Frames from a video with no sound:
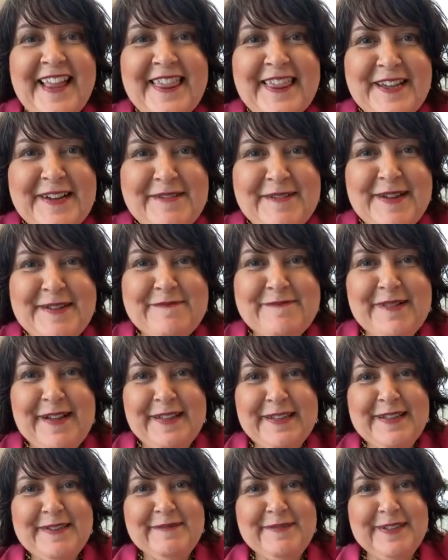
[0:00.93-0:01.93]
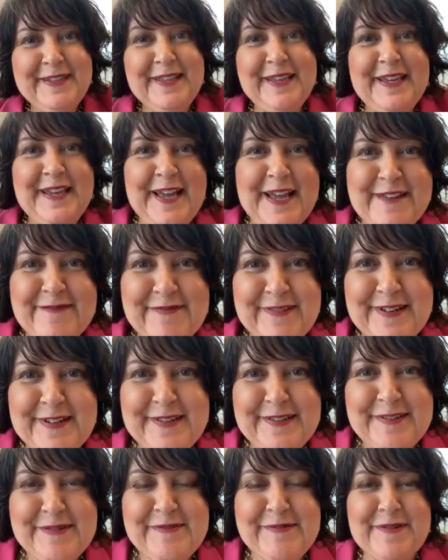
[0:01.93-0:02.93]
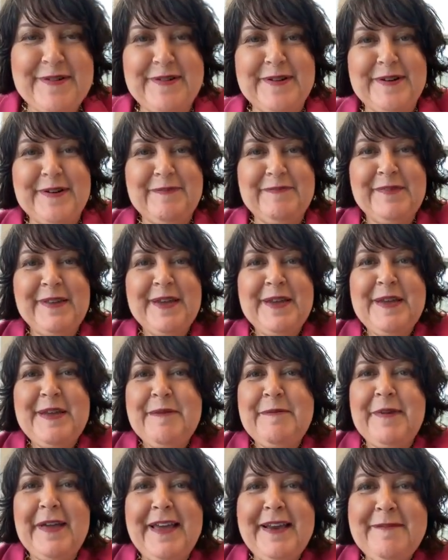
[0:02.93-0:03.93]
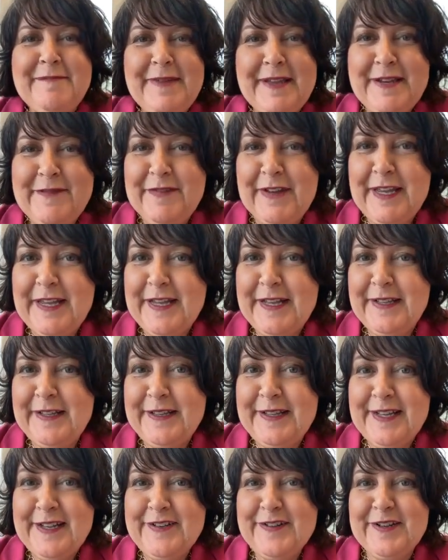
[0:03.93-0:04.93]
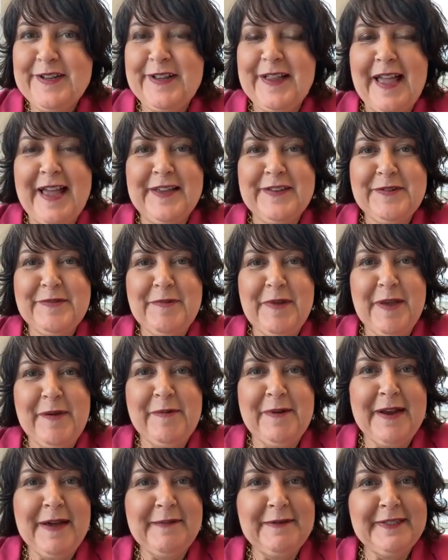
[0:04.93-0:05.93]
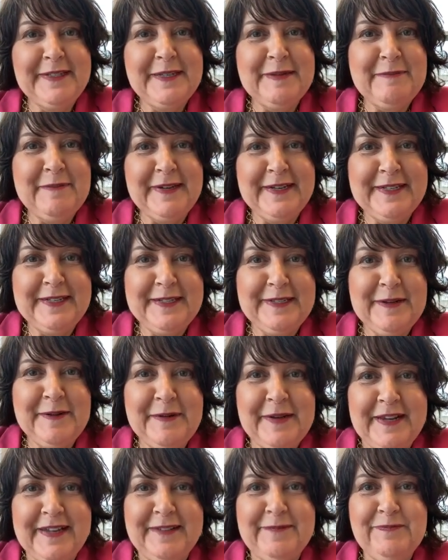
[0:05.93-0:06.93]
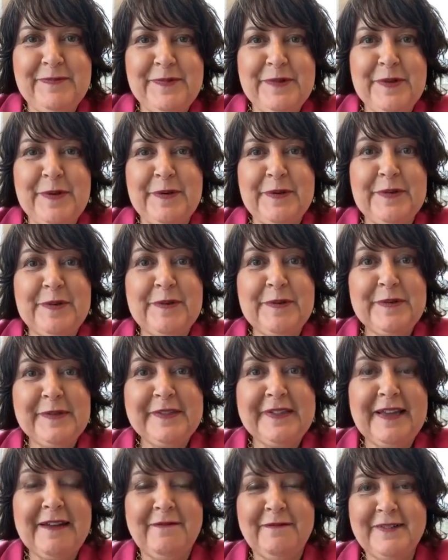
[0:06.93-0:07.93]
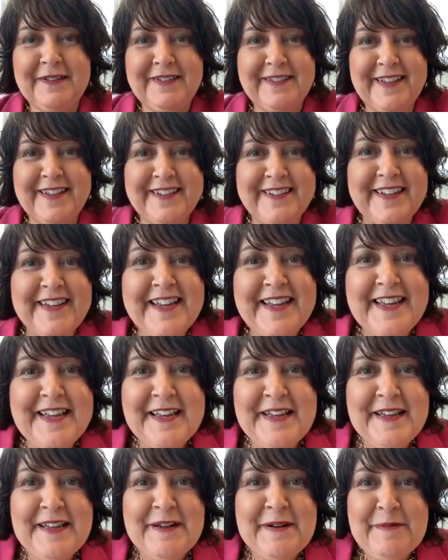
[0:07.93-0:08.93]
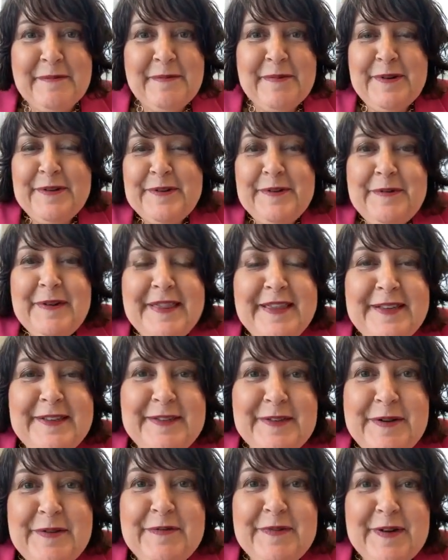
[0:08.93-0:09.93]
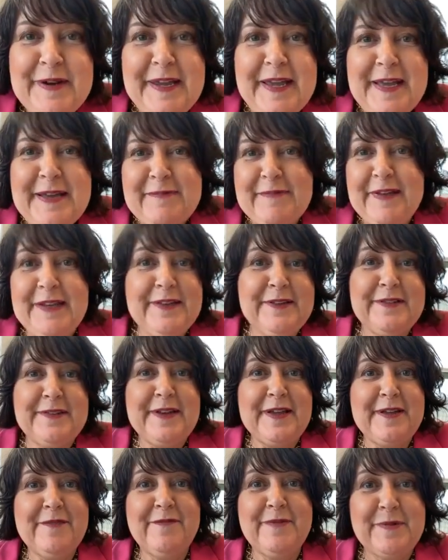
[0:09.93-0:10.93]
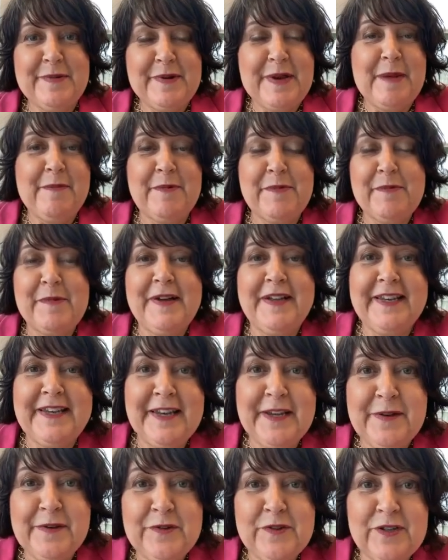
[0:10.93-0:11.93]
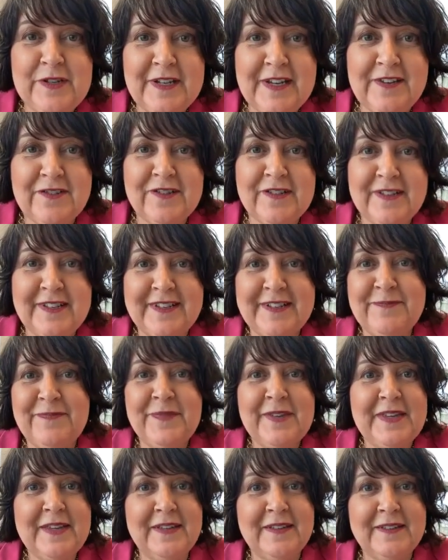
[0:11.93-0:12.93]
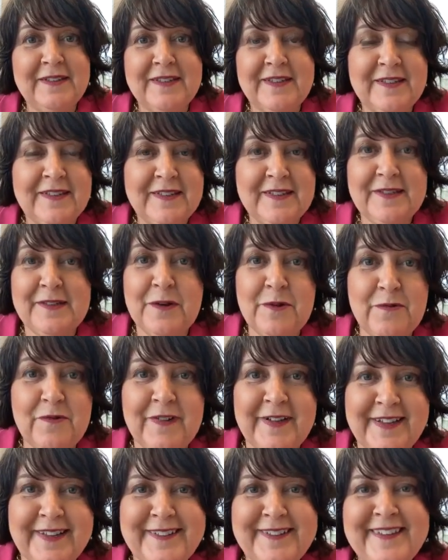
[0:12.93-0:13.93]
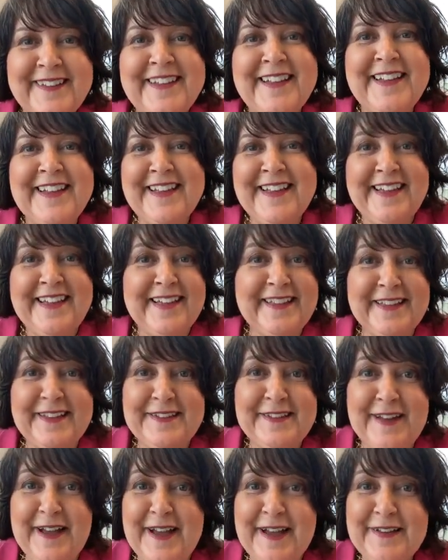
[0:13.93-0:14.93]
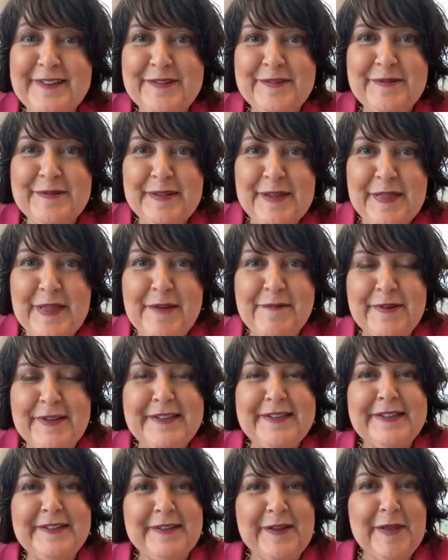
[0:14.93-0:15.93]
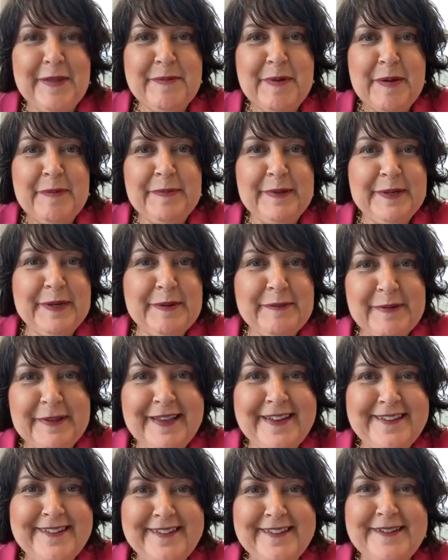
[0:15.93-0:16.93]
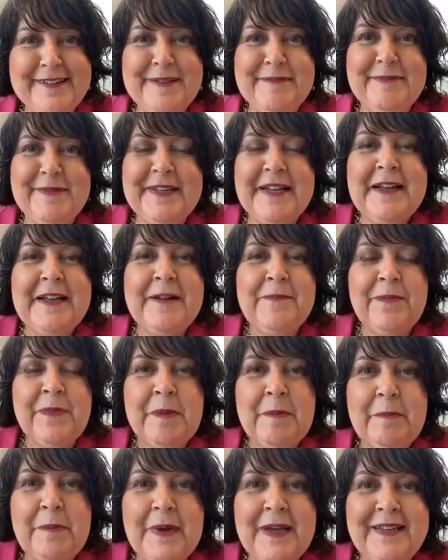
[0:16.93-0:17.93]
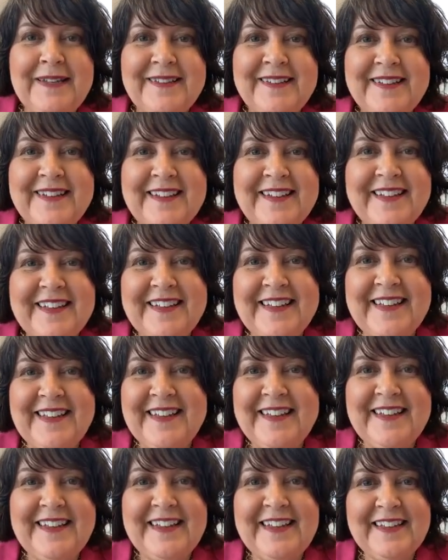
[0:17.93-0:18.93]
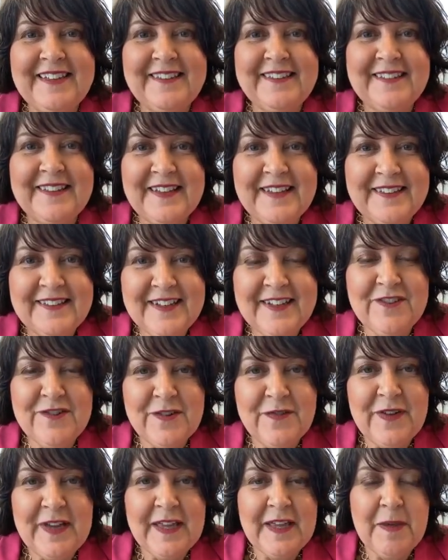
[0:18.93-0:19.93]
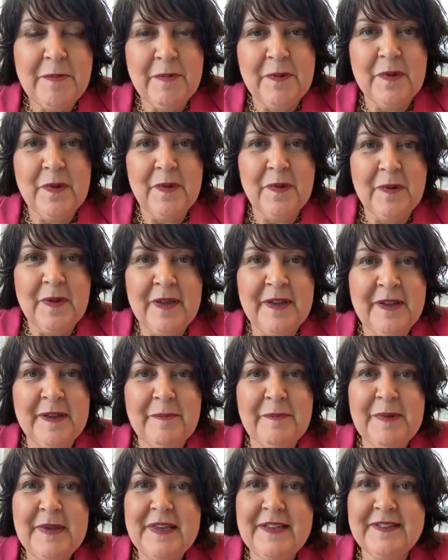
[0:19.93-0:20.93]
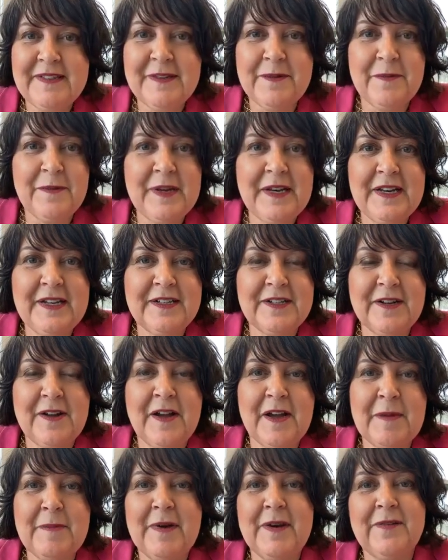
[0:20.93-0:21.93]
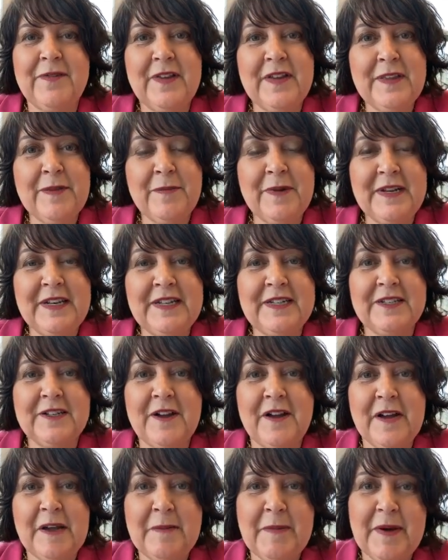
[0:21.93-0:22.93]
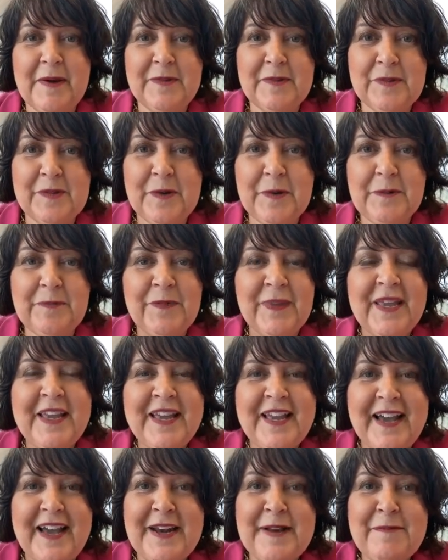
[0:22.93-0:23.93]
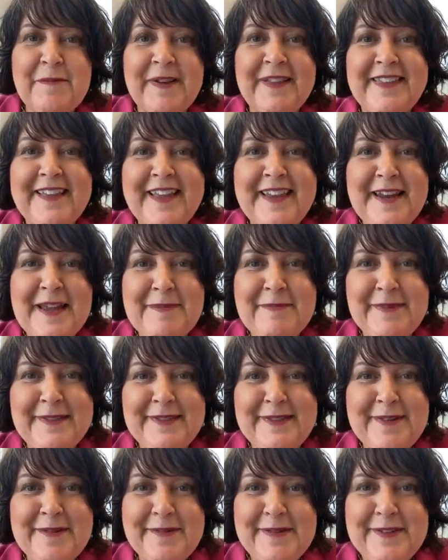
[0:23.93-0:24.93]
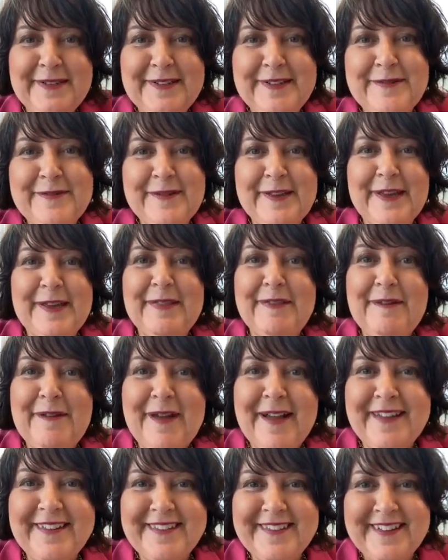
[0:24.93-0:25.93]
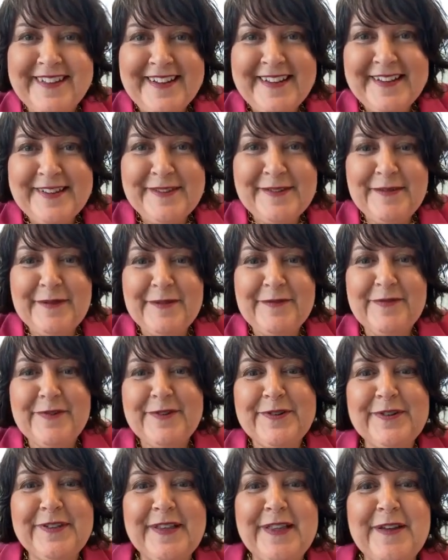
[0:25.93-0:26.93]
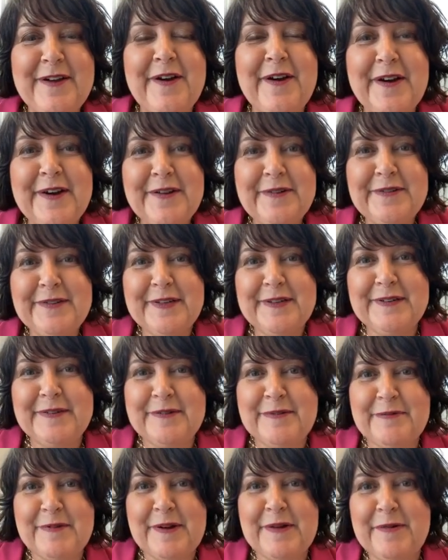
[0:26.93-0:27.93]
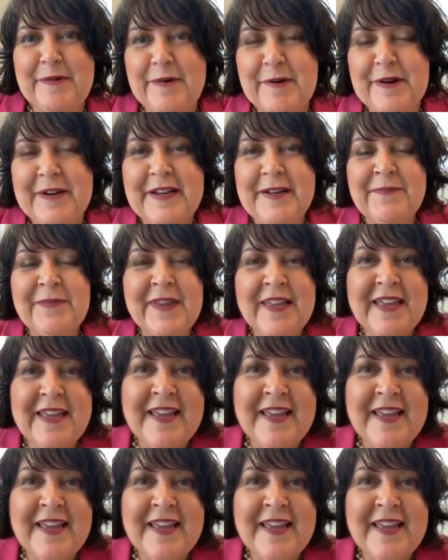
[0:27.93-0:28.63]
Hello and welcome to the Confidence Corner. We had a bit of a glitch last week when I was in Minnesota. So it turns out that we're doing this over again because number one, negotiation is so fun. At least I certainly love it. It's all about building relationships, but it's such a valuable piece that we need to talk about, thing that we need to talk about. So I didn't want that episode to get lost. So unfortunately, the audio didn't record.